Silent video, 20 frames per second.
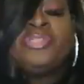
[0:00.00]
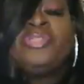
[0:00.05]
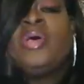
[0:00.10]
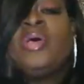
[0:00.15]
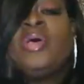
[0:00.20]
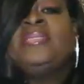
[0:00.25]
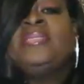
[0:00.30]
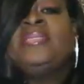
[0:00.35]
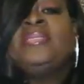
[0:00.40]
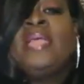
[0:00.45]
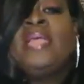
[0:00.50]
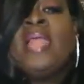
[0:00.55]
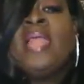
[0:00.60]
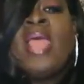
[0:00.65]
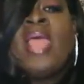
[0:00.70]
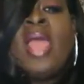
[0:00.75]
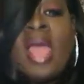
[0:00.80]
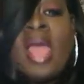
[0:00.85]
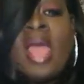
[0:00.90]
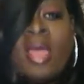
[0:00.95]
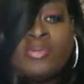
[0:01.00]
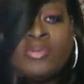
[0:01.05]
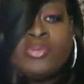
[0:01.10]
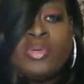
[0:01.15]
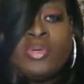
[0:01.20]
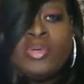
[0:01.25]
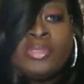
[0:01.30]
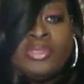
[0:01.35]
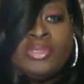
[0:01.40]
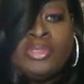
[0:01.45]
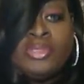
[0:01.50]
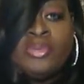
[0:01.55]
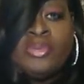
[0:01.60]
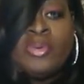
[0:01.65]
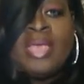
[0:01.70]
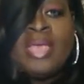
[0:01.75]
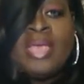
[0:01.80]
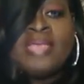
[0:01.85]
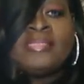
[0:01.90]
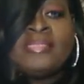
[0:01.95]
so I said I was going to
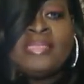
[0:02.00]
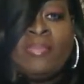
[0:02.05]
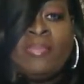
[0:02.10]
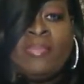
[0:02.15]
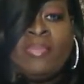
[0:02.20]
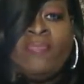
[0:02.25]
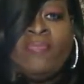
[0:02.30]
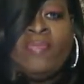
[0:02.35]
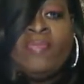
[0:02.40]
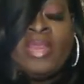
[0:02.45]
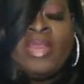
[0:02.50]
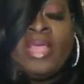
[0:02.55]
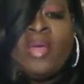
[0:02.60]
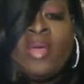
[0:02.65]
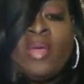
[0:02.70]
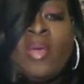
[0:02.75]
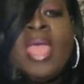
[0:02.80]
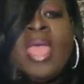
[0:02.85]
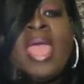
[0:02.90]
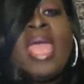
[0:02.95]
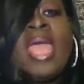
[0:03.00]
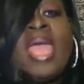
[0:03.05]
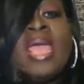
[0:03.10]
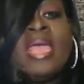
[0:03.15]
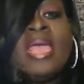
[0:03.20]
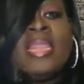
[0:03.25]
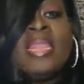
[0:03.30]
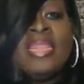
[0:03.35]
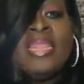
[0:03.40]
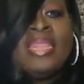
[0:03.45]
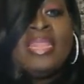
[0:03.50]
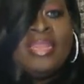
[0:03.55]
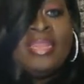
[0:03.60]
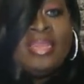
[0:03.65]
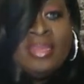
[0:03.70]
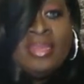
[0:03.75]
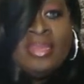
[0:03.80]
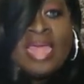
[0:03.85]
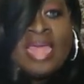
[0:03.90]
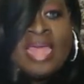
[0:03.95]
do a separate video and
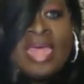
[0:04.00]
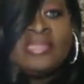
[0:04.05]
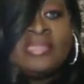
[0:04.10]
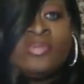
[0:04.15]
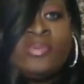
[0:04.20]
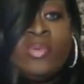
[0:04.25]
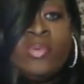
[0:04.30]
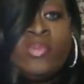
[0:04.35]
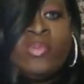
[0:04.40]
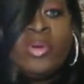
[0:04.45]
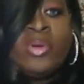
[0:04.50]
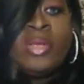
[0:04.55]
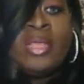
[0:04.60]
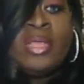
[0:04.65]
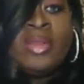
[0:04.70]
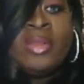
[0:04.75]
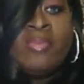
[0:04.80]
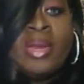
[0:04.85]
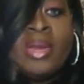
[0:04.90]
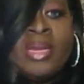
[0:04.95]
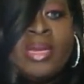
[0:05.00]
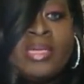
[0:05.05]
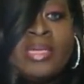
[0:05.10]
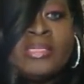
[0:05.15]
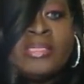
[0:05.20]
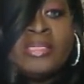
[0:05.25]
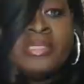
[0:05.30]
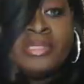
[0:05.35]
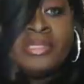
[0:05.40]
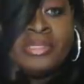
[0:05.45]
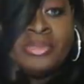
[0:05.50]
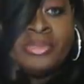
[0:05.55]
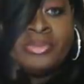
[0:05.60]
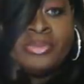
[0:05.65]
that's what we're getting ready to do.